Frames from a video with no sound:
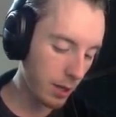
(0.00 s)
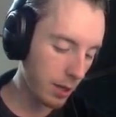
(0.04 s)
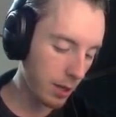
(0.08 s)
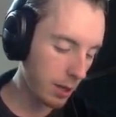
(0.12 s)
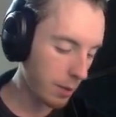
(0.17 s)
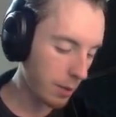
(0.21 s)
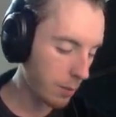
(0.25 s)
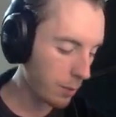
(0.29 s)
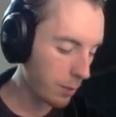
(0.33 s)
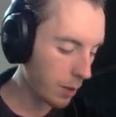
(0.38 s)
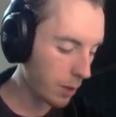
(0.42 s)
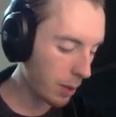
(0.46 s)

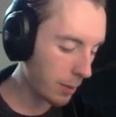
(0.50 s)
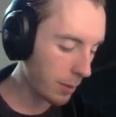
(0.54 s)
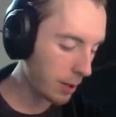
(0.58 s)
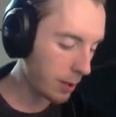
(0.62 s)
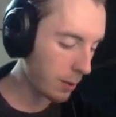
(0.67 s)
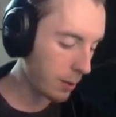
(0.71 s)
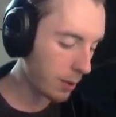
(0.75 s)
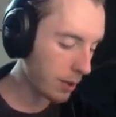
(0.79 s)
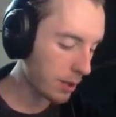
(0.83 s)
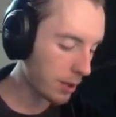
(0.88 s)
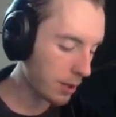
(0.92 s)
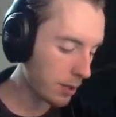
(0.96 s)
Why am I
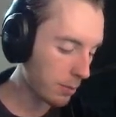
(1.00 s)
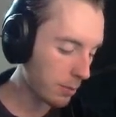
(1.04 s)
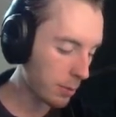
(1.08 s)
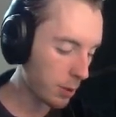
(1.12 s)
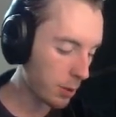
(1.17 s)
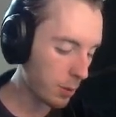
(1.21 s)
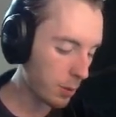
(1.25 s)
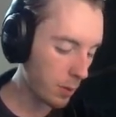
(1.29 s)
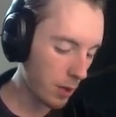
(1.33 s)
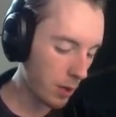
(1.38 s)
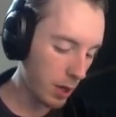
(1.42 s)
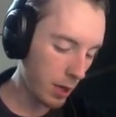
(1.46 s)
doing this in blue?
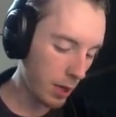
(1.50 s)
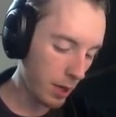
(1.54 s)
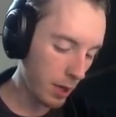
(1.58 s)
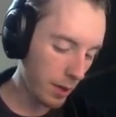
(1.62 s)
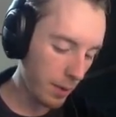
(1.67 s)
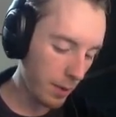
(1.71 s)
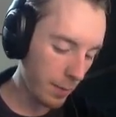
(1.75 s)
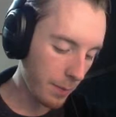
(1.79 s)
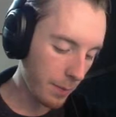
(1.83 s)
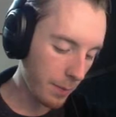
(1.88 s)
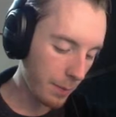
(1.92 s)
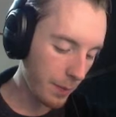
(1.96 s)

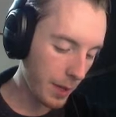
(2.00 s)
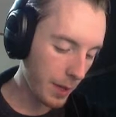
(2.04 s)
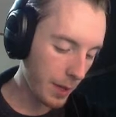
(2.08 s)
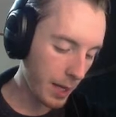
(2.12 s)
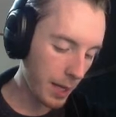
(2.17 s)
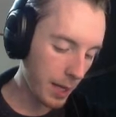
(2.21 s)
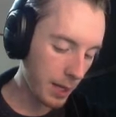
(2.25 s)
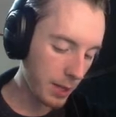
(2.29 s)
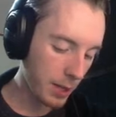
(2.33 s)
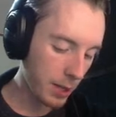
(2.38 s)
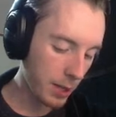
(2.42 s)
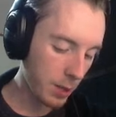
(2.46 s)

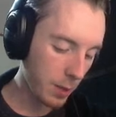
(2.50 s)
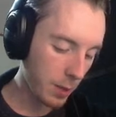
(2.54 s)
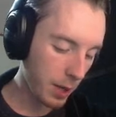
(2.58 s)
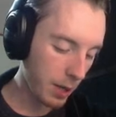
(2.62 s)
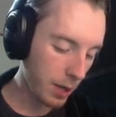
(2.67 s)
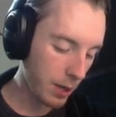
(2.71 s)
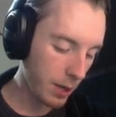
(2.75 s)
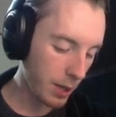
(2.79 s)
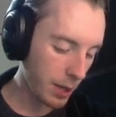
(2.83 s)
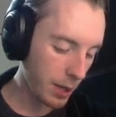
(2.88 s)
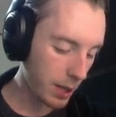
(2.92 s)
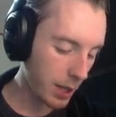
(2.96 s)
X
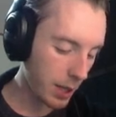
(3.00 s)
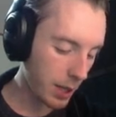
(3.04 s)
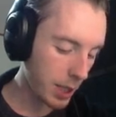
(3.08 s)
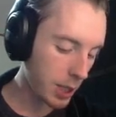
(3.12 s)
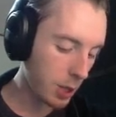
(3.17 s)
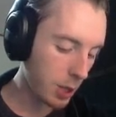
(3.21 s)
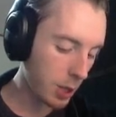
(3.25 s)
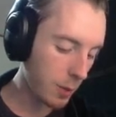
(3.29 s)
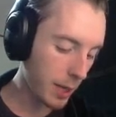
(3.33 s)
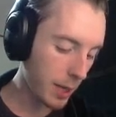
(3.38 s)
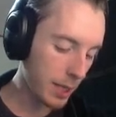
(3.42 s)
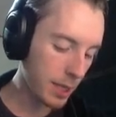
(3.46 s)
squared, and then the
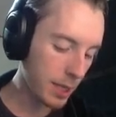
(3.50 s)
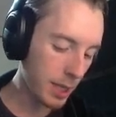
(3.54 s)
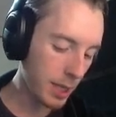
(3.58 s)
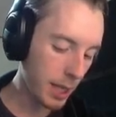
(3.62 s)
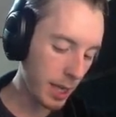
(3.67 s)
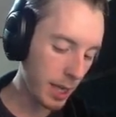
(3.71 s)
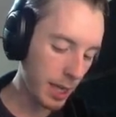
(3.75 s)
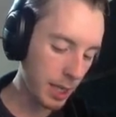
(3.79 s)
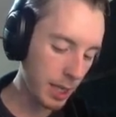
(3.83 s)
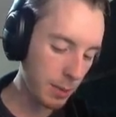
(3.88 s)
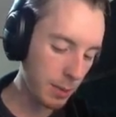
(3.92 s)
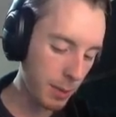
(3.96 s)
2x and the
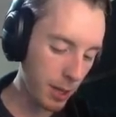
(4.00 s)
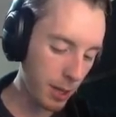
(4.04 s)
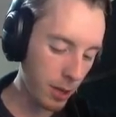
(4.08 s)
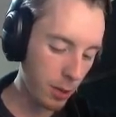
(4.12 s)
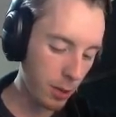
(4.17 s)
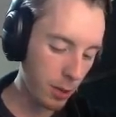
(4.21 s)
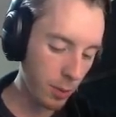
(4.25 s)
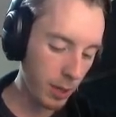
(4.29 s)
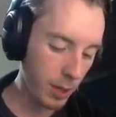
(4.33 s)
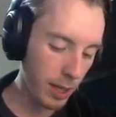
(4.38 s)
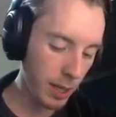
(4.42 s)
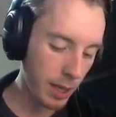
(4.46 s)
x make
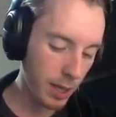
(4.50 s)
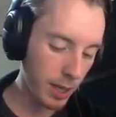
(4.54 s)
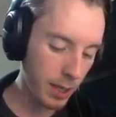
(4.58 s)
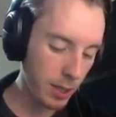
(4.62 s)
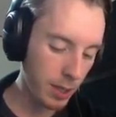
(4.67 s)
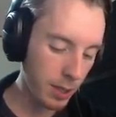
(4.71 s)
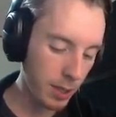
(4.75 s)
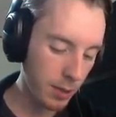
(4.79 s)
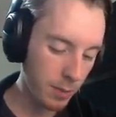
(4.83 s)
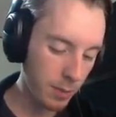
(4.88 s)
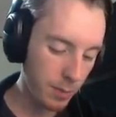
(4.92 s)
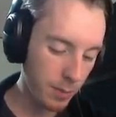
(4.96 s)

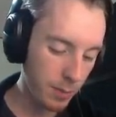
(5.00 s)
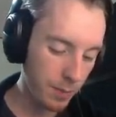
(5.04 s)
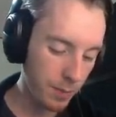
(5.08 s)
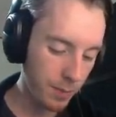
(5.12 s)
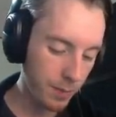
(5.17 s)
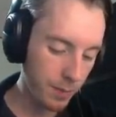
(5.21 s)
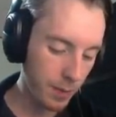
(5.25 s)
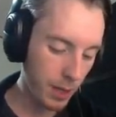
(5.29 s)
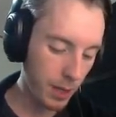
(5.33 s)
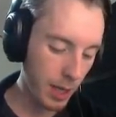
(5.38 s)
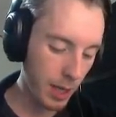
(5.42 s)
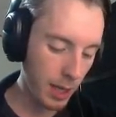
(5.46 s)
3x,
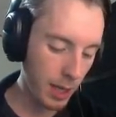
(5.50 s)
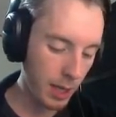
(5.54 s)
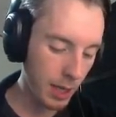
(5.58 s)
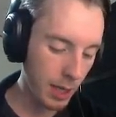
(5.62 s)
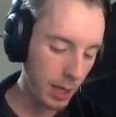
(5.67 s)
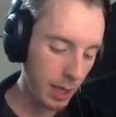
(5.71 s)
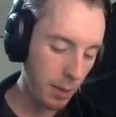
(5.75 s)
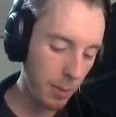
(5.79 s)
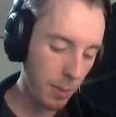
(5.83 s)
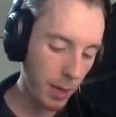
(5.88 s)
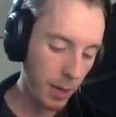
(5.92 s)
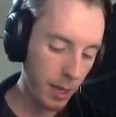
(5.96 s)
and then the
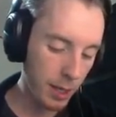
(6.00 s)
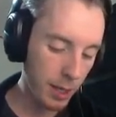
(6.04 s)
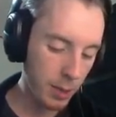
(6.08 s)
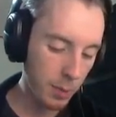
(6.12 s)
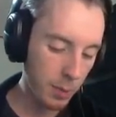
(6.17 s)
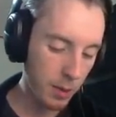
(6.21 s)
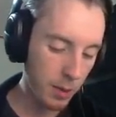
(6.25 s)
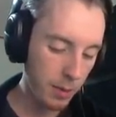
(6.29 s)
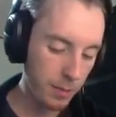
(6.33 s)
minus 1.